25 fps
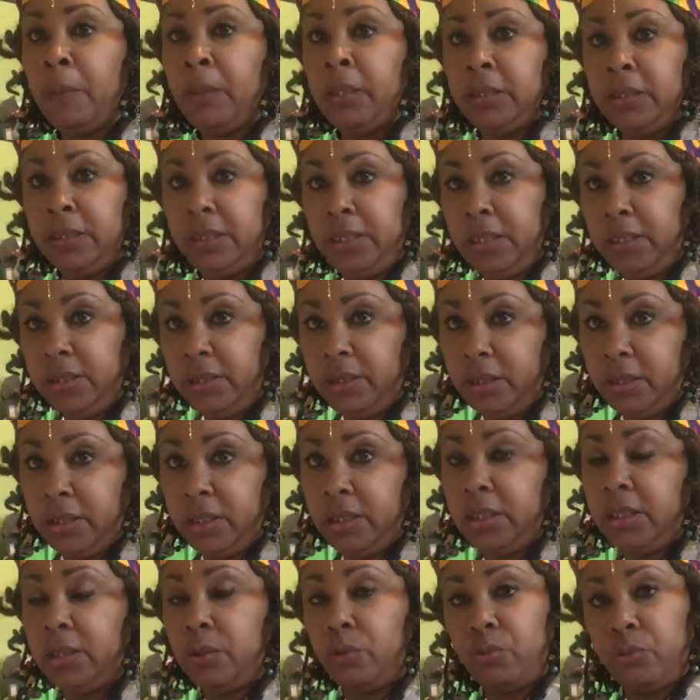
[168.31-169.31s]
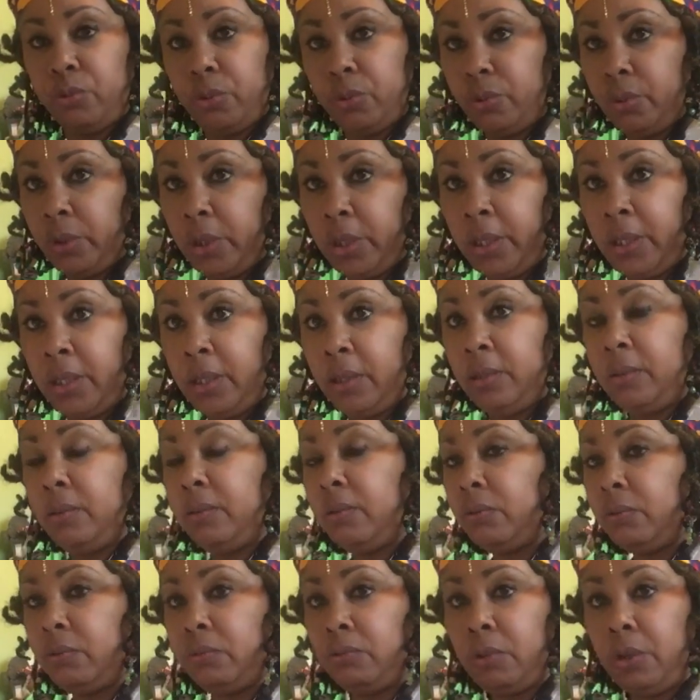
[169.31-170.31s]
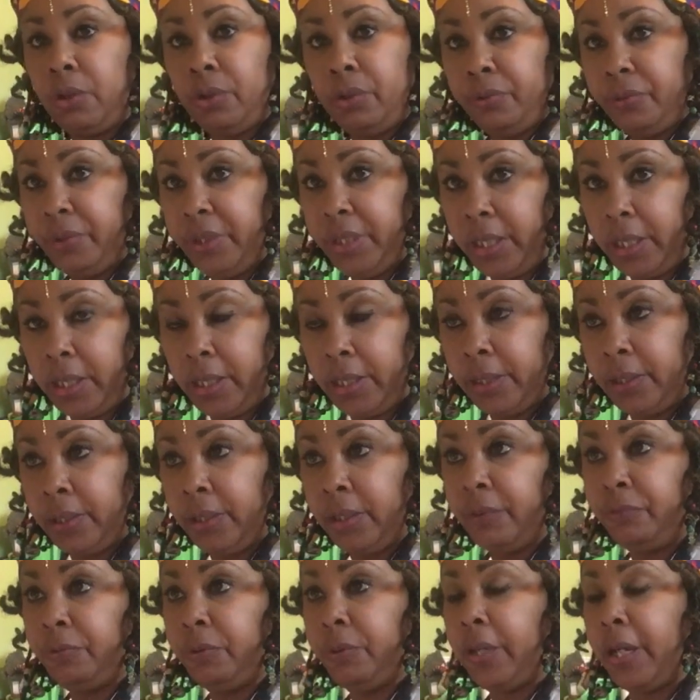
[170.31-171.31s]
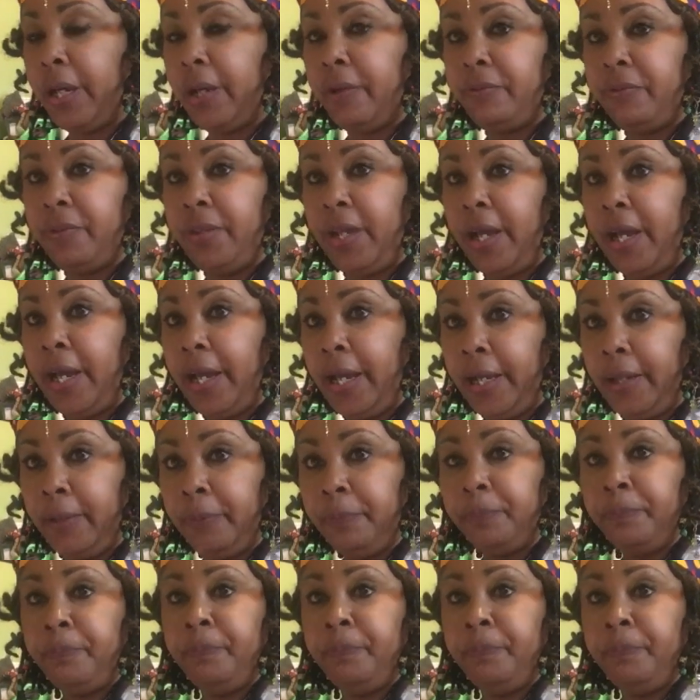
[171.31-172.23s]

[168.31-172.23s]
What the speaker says: scissors, a ruler, rotary cutter if you have that.